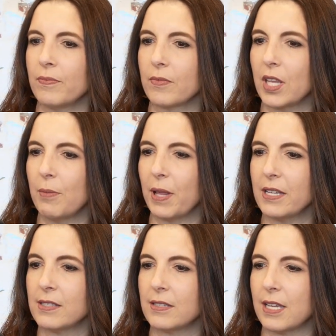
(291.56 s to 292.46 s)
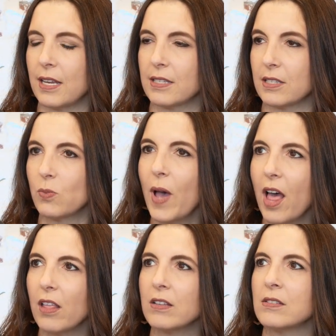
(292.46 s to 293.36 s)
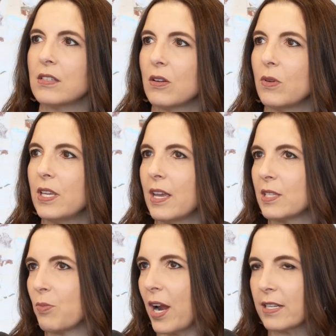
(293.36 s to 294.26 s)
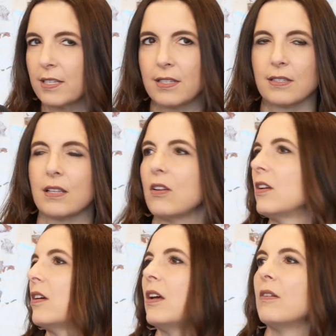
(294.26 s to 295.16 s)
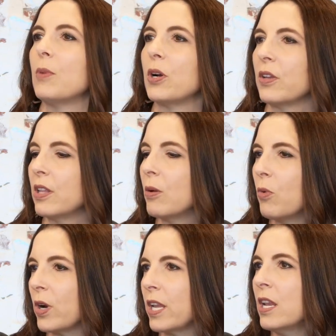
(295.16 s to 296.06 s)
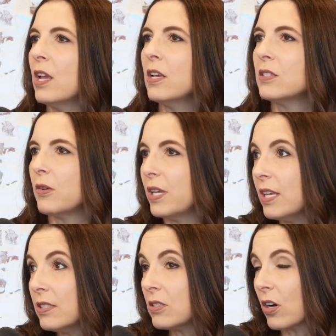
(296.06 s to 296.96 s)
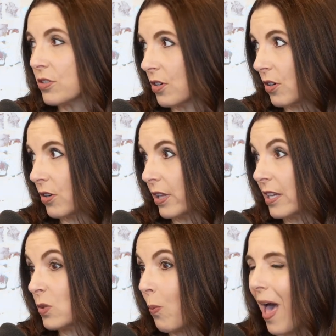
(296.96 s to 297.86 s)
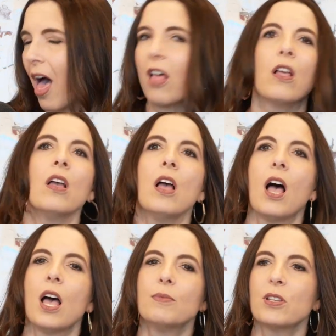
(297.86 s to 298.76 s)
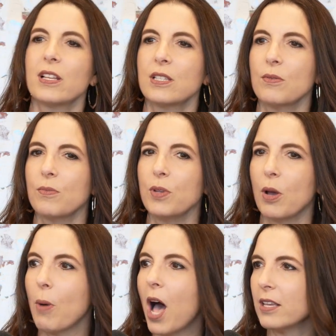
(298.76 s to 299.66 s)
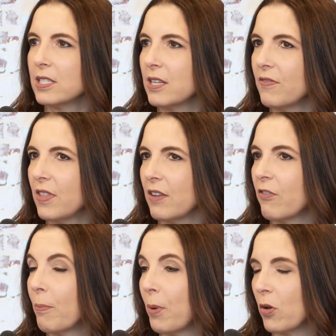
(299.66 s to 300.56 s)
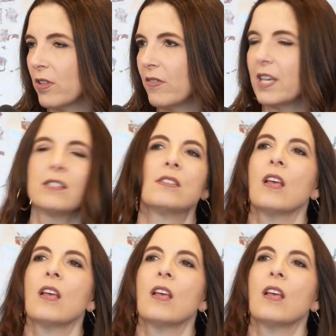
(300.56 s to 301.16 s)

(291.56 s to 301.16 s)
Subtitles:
he plays tennis as well. And so he has practices early in the morning. So he starts early as well. So that's a positive thing for both of us.